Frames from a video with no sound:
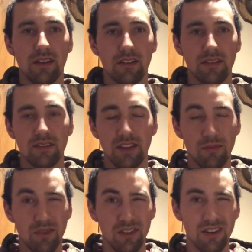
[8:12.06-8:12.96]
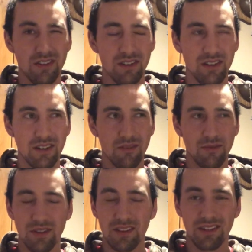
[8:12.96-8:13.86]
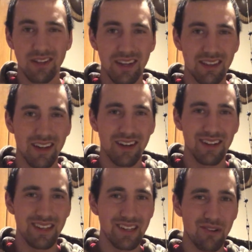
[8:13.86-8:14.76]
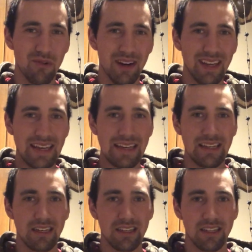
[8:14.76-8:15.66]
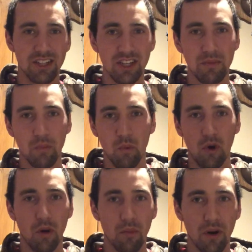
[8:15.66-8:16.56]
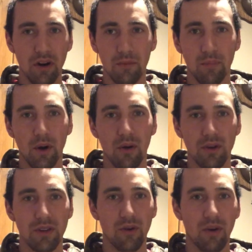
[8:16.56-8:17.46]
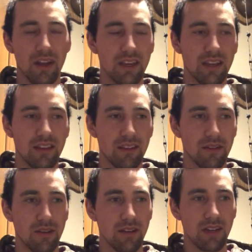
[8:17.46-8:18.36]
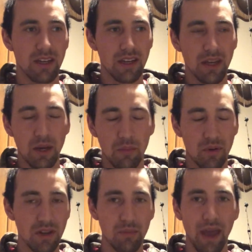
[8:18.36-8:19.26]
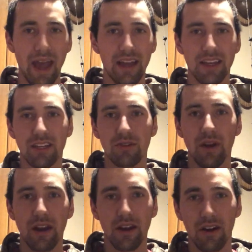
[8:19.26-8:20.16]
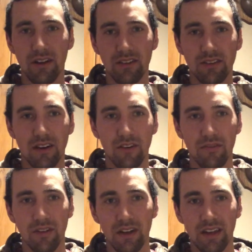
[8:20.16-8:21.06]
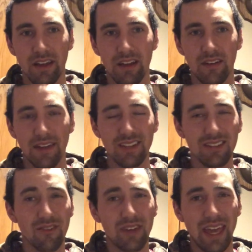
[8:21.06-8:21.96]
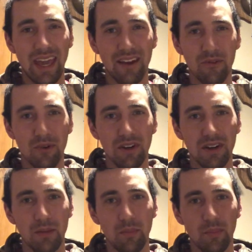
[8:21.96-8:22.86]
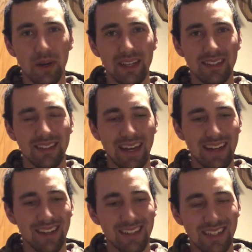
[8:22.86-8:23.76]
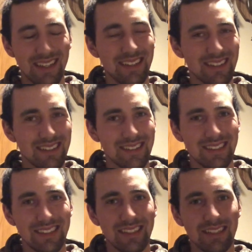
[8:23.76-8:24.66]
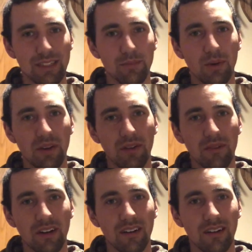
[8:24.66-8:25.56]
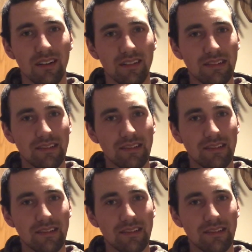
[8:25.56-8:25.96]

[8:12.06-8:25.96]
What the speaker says: Similar to with the sight there, you don't want to get the cheap Walmart bow, you don't want to get the pre-packaged, ready to hunt stuff. That stuff can work, but it's kind of like getting to the point where